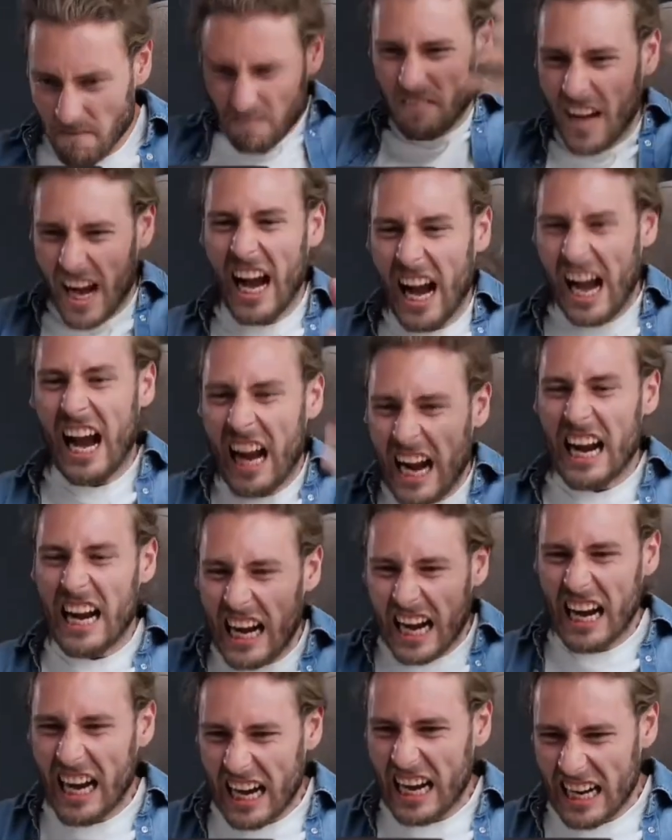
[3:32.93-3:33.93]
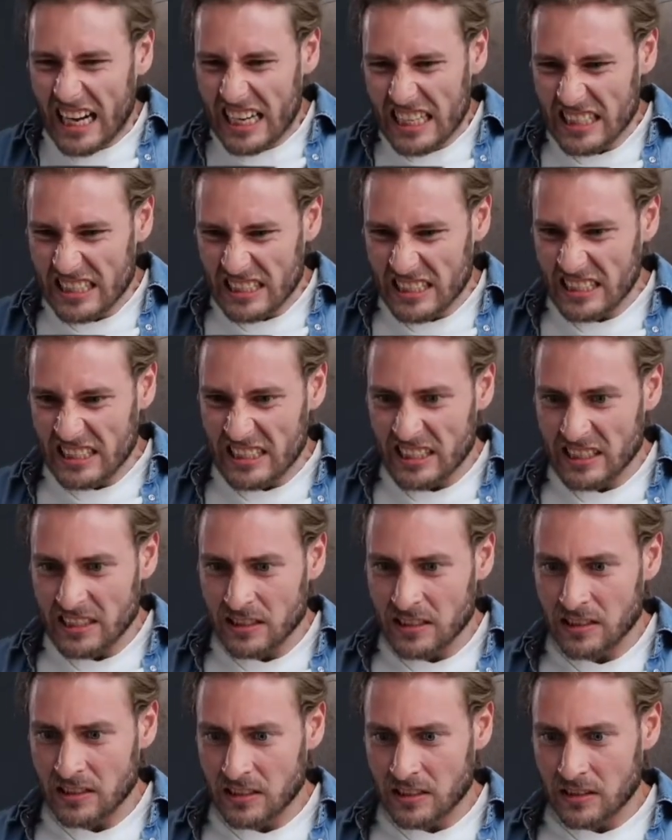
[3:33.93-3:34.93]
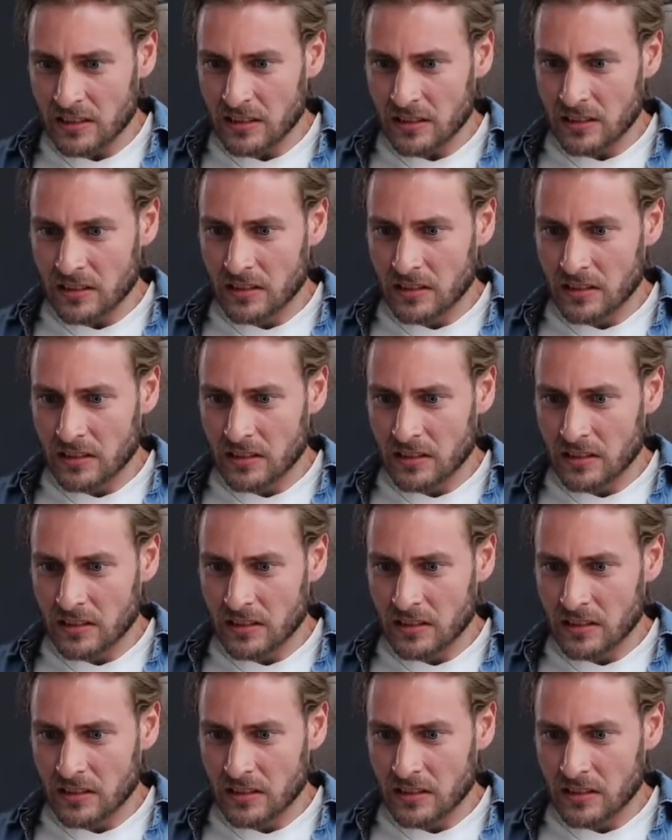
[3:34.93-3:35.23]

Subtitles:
it does come from the passion of anger. Because a lot